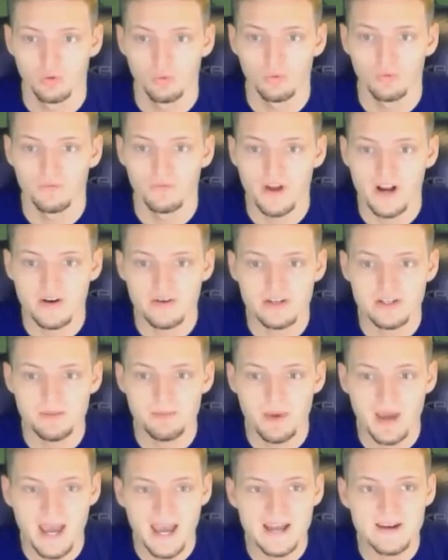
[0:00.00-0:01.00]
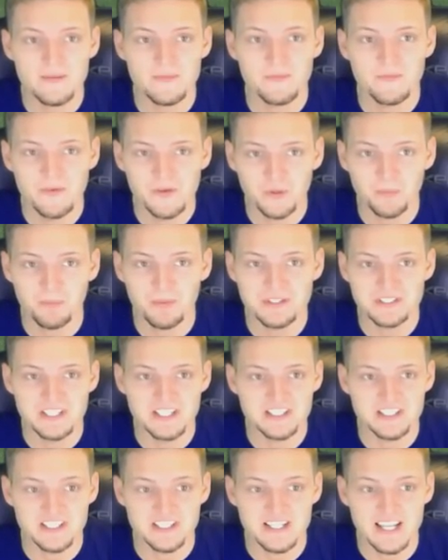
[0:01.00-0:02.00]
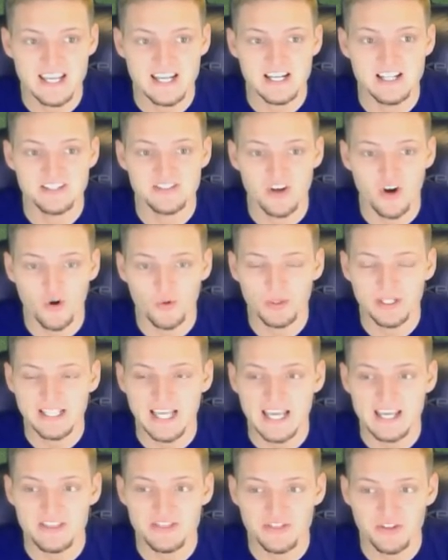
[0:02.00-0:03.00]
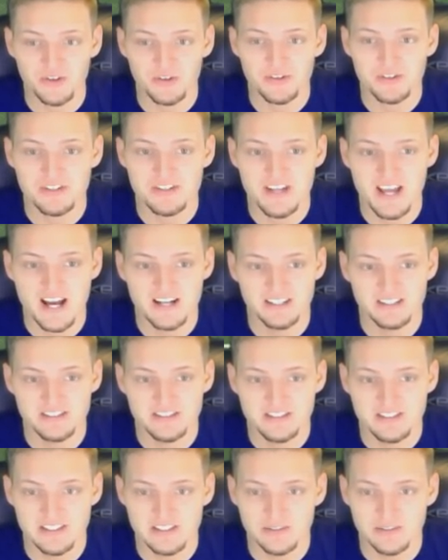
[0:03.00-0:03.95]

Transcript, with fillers: Very bad field position, and it's already a third down and 10.